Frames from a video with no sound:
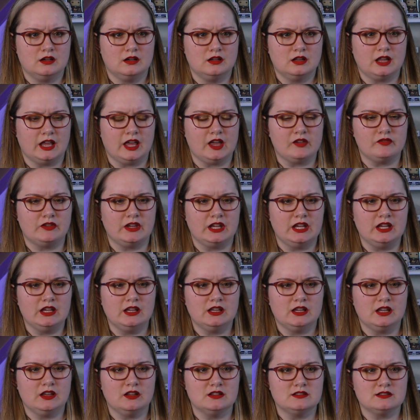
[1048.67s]
Like, if he
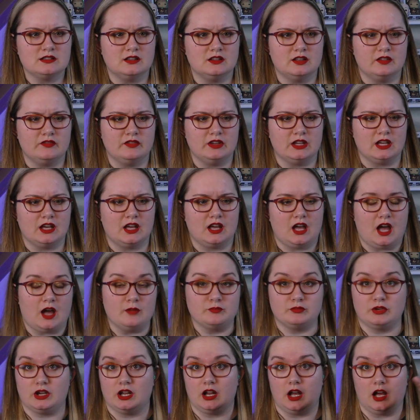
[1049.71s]
kills Olivia,
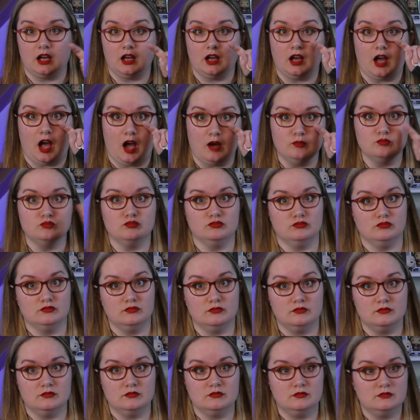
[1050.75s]
I'm.
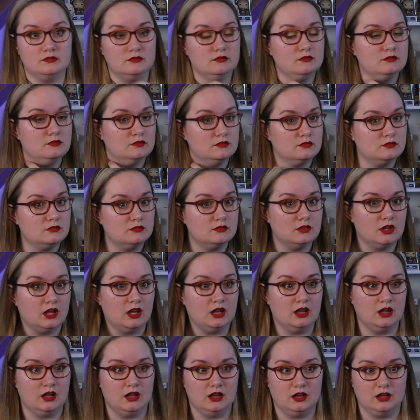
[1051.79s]
Wormhole.
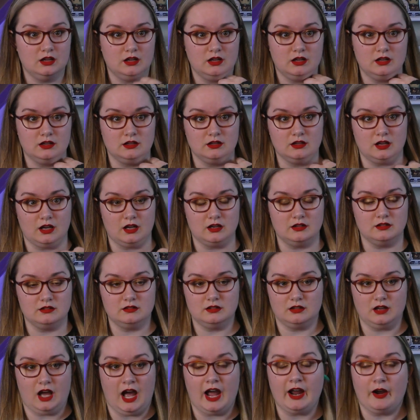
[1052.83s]
So can you move everyone
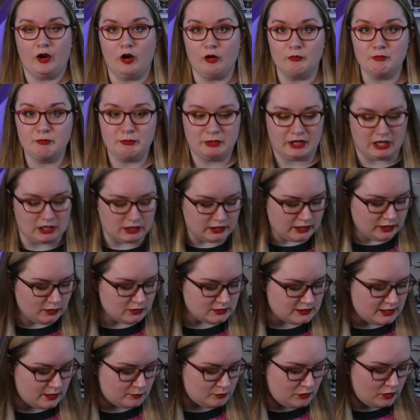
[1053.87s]
back? I hope Peter
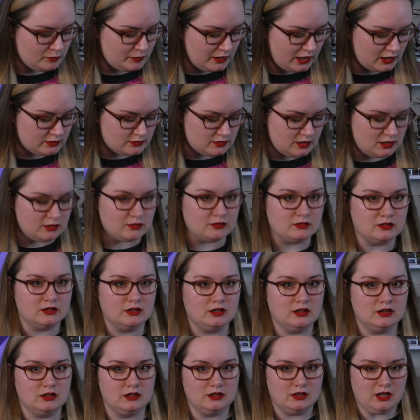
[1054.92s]
kills him. Oh my gosh, no.
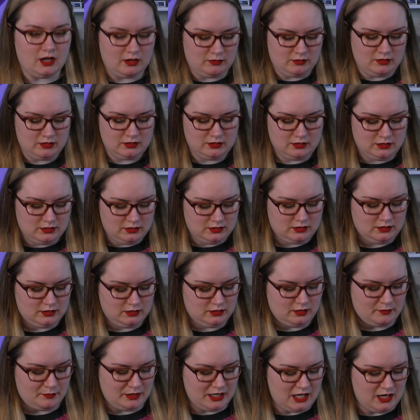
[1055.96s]
No.
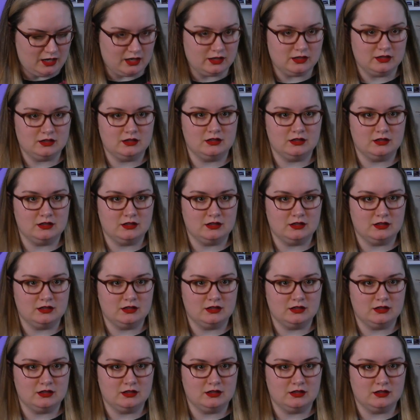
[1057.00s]
Oh my god.